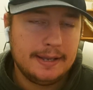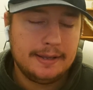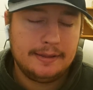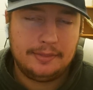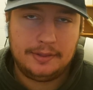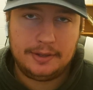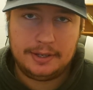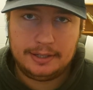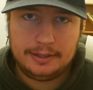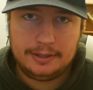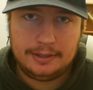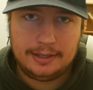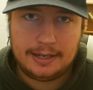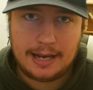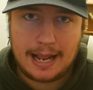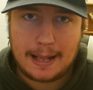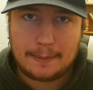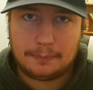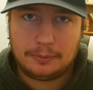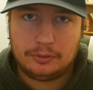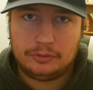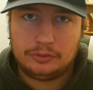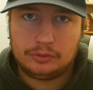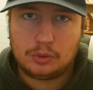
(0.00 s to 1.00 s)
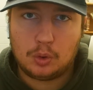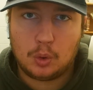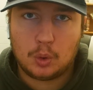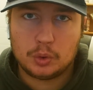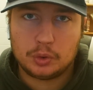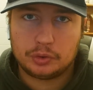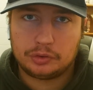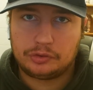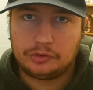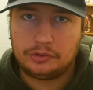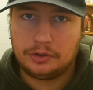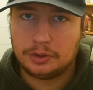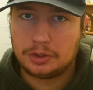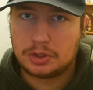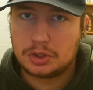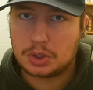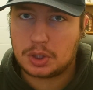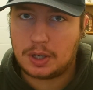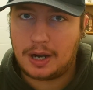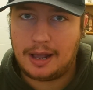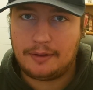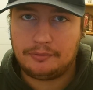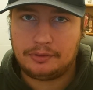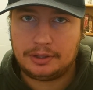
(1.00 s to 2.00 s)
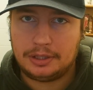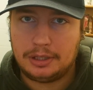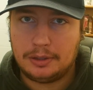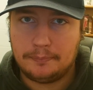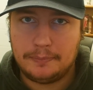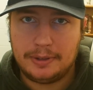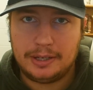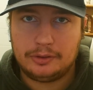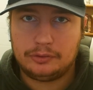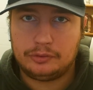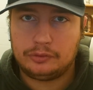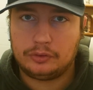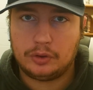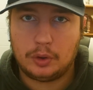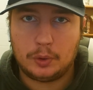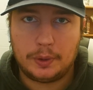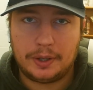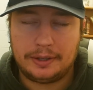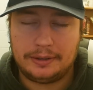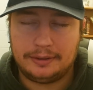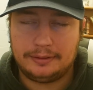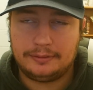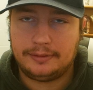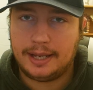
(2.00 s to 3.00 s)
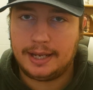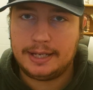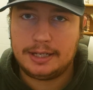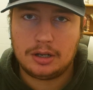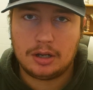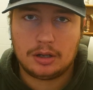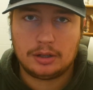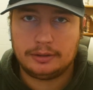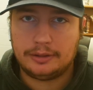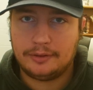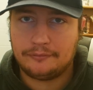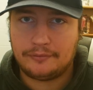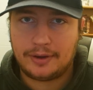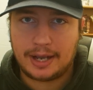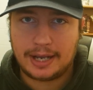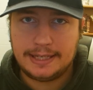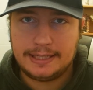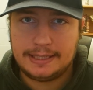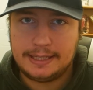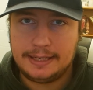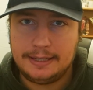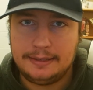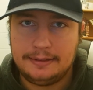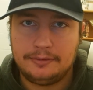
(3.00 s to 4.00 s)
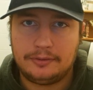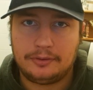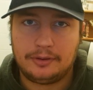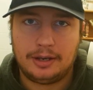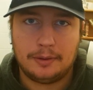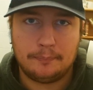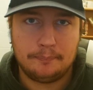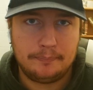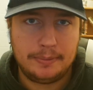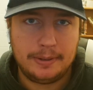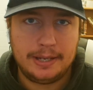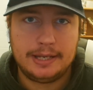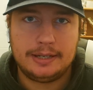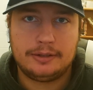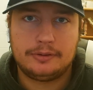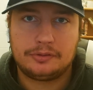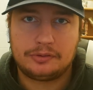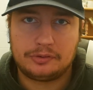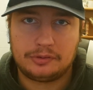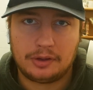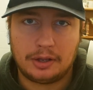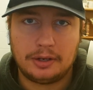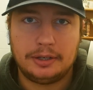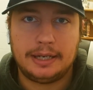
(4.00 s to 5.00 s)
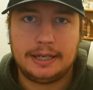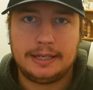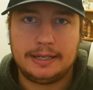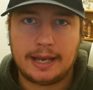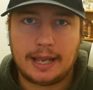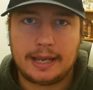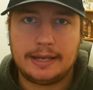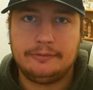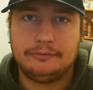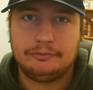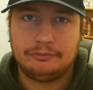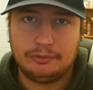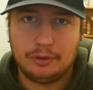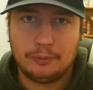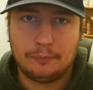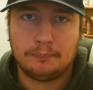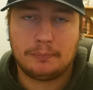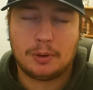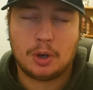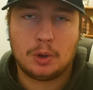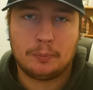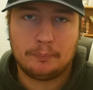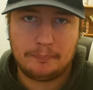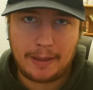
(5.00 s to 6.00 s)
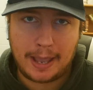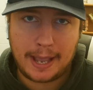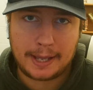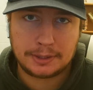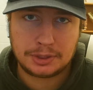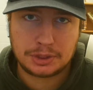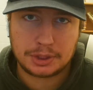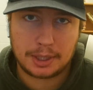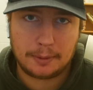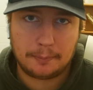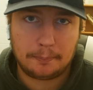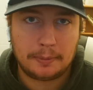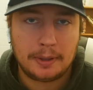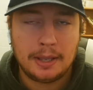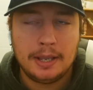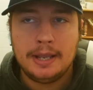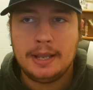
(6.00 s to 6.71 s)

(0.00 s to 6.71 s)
The Indianapolis Colts, they're traveling to Minnesota to take on the Vikings in a big Sunday night football matchup.